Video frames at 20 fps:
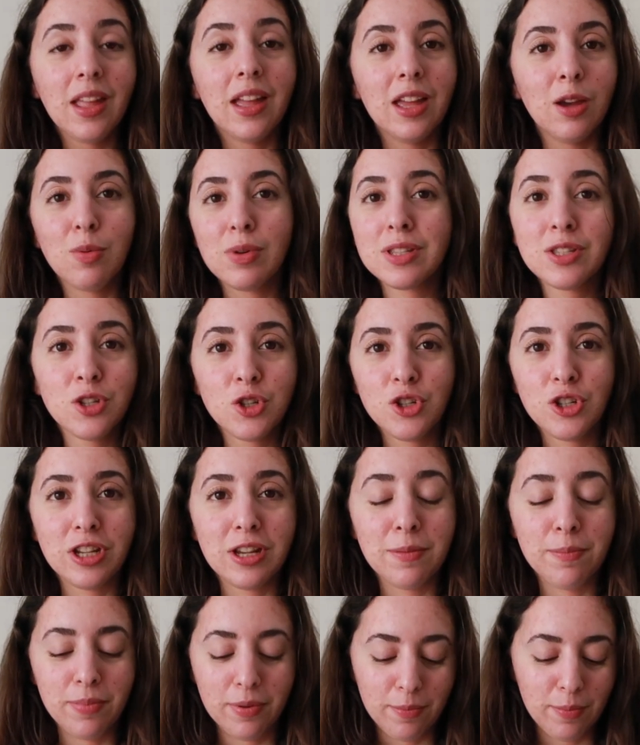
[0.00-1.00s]
it wasn't
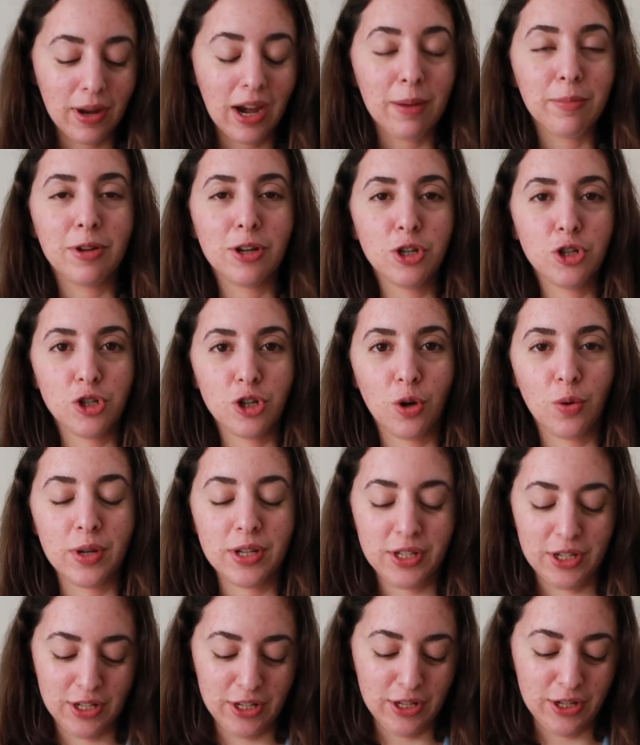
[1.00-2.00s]
cheap, but I'm going to show
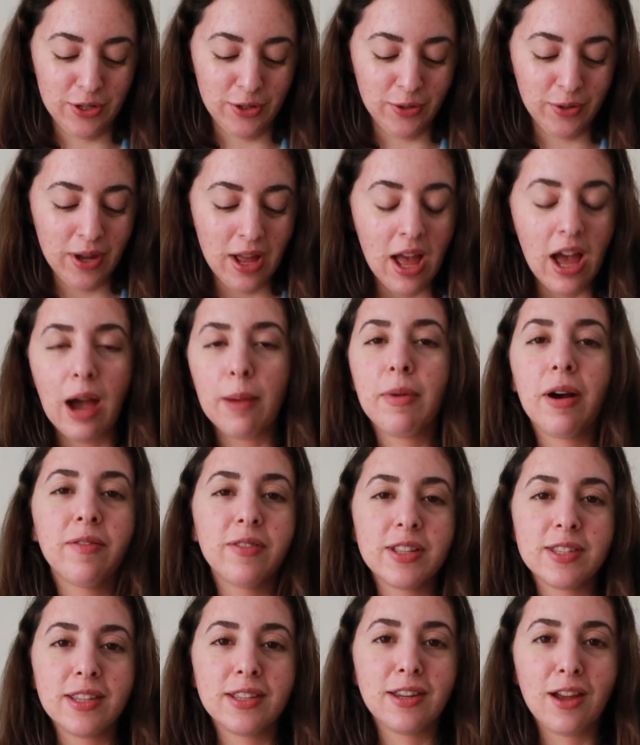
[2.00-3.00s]
it to you. I'm
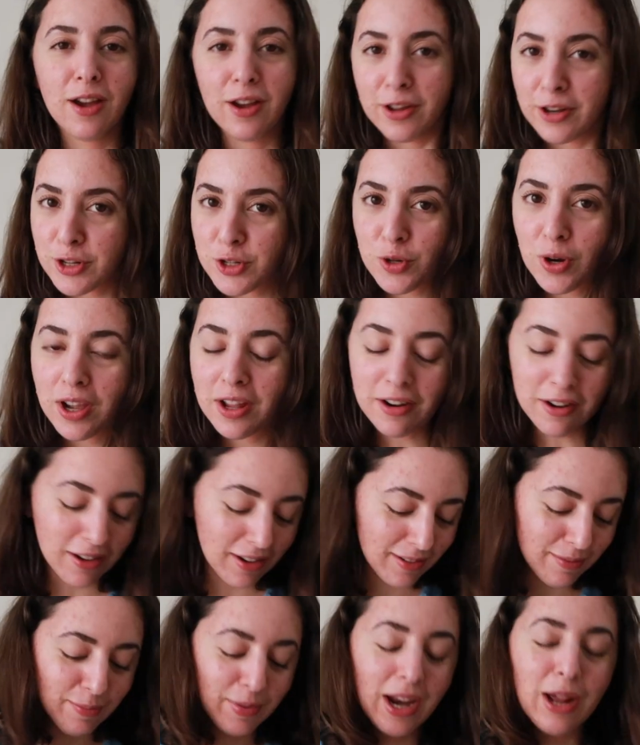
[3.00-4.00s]
obviously not going to try it
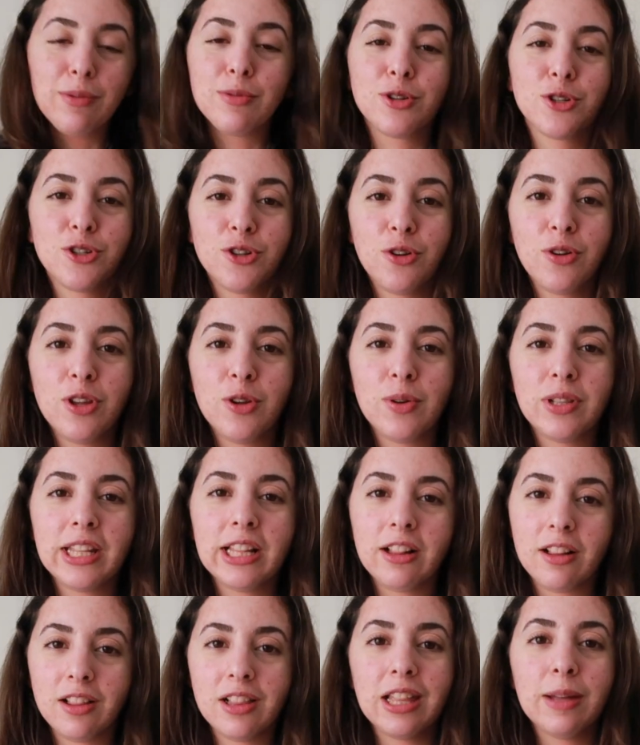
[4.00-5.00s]
on, but I will show you a
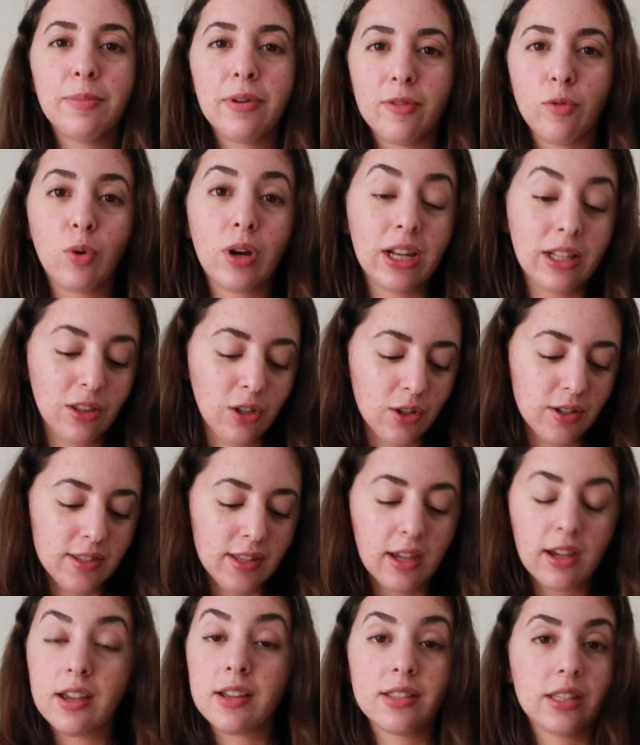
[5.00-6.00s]
little clip of what it looks
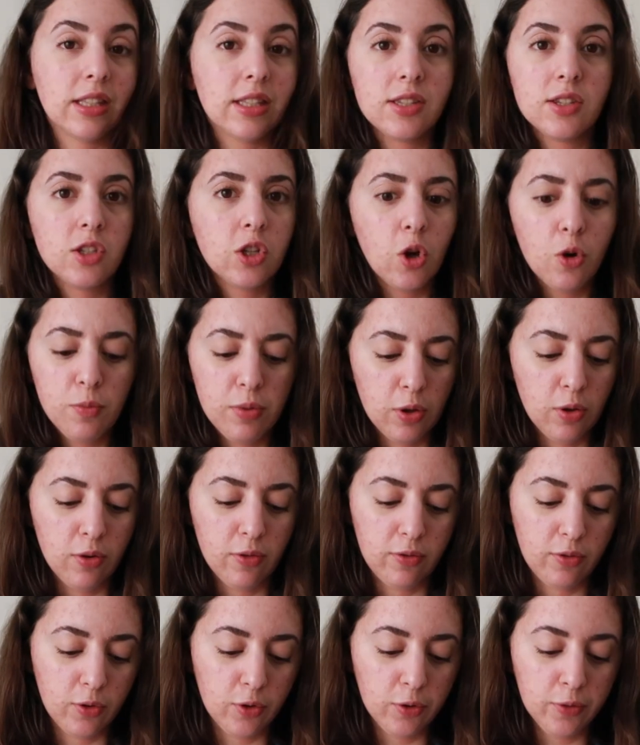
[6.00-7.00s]
like because it's so
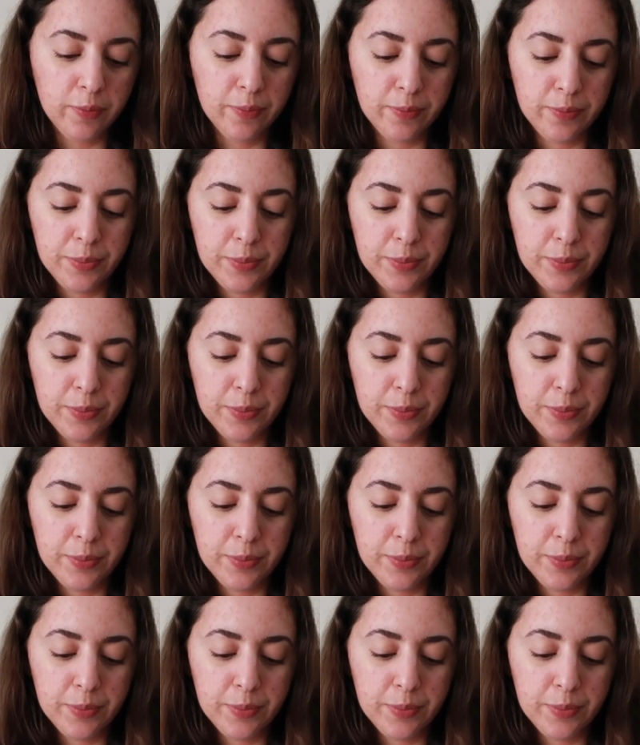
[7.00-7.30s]
beautiful.